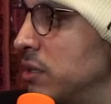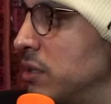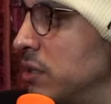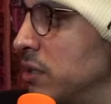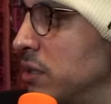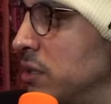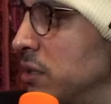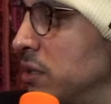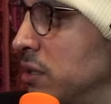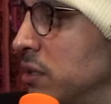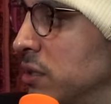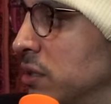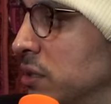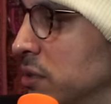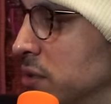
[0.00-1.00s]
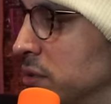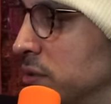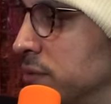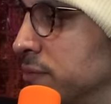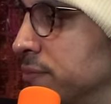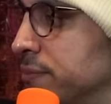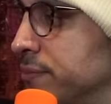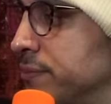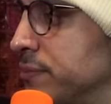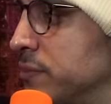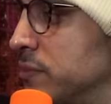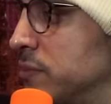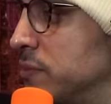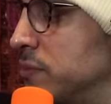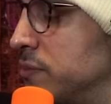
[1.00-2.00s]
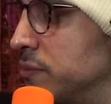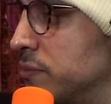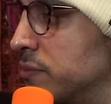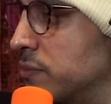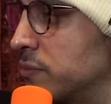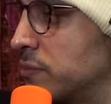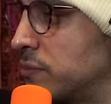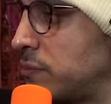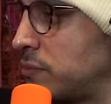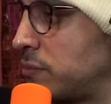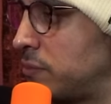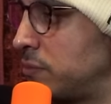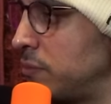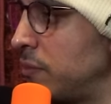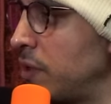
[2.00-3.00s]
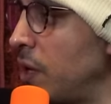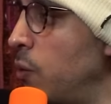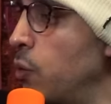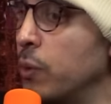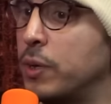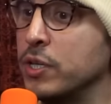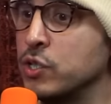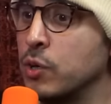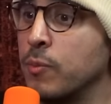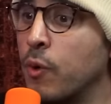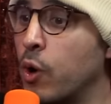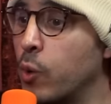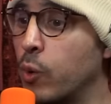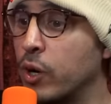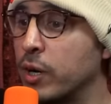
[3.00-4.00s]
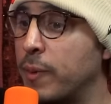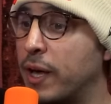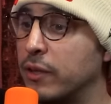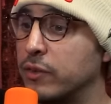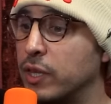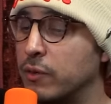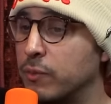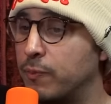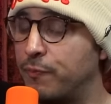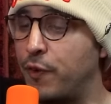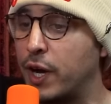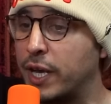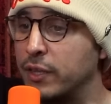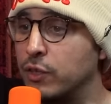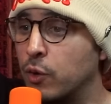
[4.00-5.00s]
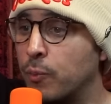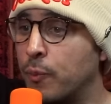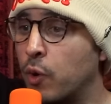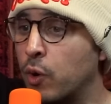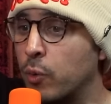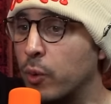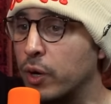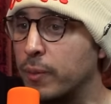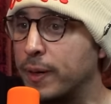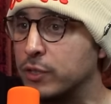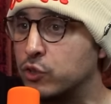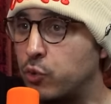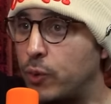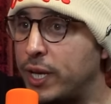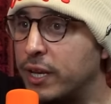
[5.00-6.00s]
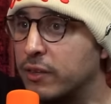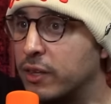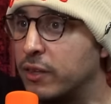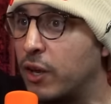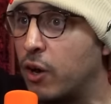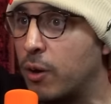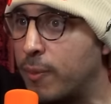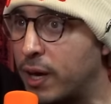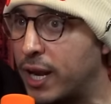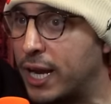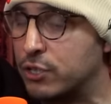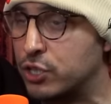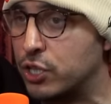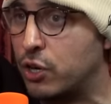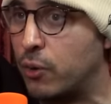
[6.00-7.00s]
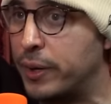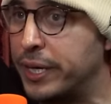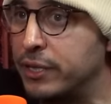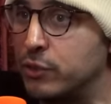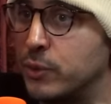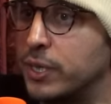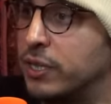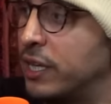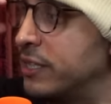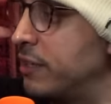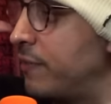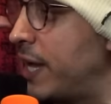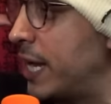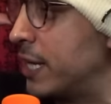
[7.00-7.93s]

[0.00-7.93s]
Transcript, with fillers: millennials can't fucking buy houses or Zoomers. Well, because they're more worried about the fucking. They're more worried about tweeting than they are about actually going and doing dude, collective